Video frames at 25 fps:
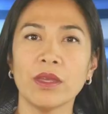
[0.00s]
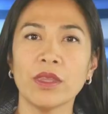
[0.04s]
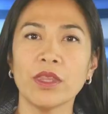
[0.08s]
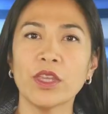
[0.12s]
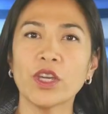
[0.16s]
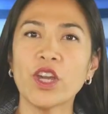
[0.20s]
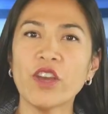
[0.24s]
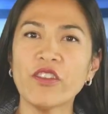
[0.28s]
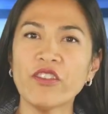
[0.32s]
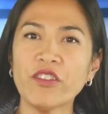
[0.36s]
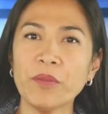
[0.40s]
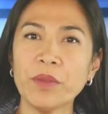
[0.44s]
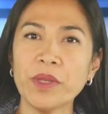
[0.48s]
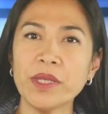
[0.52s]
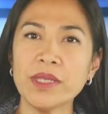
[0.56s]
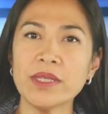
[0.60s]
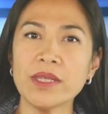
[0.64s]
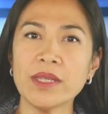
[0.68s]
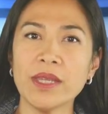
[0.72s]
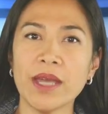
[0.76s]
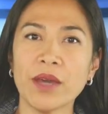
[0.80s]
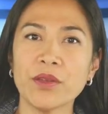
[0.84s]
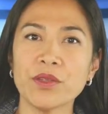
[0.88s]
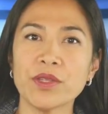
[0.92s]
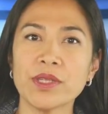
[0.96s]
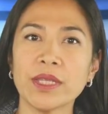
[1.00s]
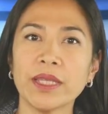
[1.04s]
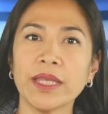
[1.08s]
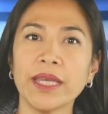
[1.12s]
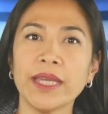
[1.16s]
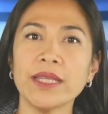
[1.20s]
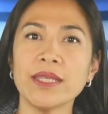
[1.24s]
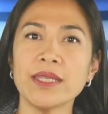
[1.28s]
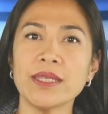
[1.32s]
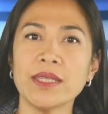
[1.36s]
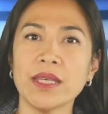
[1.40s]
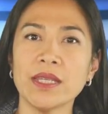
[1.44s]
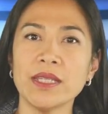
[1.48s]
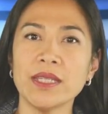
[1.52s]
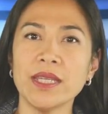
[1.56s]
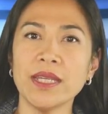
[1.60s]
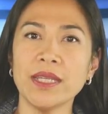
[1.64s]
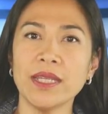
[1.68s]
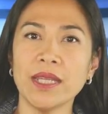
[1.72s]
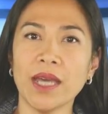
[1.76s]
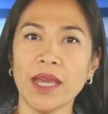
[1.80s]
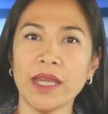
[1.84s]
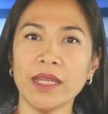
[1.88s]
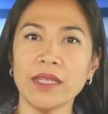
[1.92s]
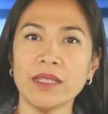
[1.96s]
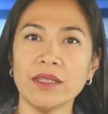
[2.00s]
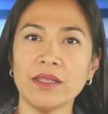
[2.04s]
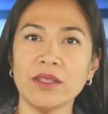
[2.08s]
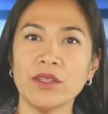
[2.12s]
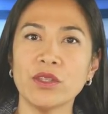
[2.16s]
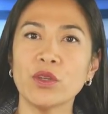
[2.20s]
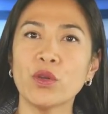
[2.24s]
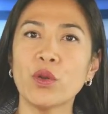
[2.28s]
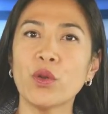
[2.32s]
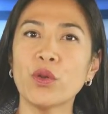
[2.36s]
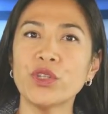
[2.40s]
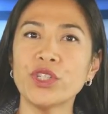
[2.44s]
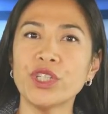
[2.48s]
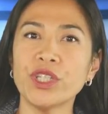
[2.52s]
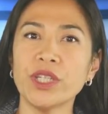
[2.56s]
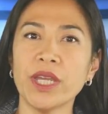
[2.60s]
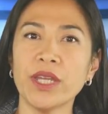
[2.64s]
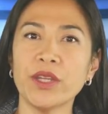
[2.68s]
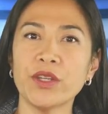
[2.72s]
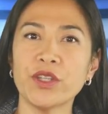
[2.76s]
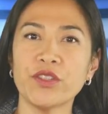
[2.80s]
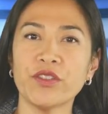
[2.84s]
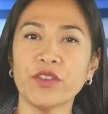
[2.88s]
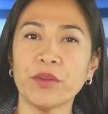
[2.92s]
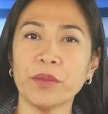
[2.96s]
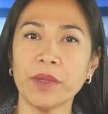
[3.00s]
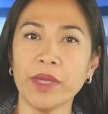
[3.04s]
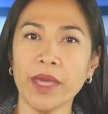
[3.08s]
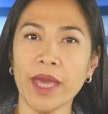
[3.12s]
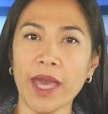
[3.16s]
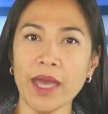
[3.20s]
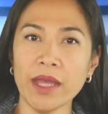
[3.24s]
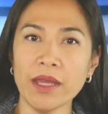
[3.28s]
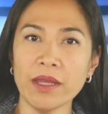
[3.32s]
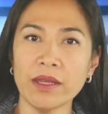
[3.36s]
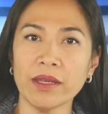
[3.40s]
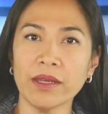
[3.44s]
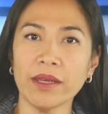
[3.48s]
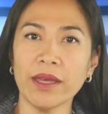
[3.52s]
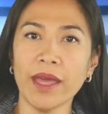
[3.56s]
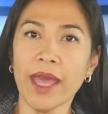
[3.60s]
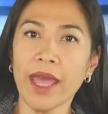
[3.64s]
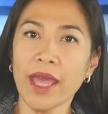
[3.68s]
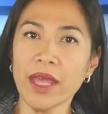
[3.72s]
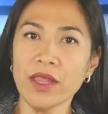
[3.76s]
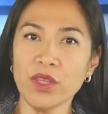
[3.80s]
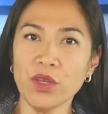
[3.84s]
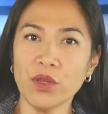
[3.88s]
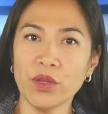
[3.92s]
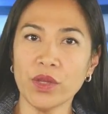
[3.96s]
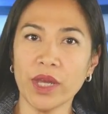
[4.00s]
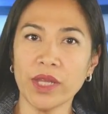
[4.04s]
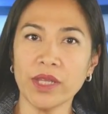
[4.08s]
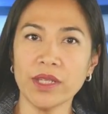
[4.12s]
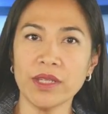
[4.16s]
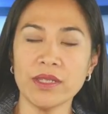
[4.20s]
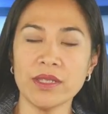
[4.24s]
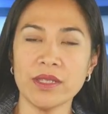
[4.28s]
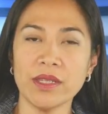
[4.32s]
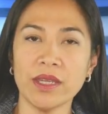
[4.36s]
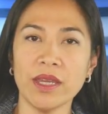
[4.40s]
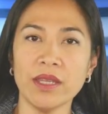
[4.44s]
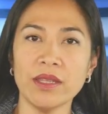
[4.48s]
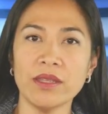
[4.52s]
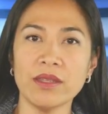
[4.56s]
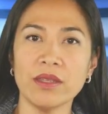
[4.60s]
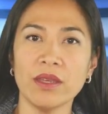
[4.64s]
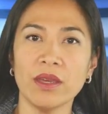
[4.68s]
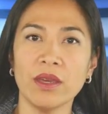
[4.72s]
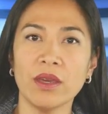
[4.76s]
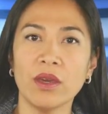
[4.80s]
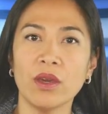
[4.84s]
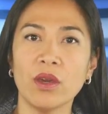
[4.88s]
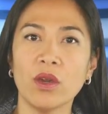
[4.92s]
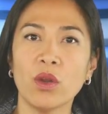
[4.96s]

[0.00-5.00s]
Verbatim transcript: The government's announced late Sunday night negotiators from Canada and the United States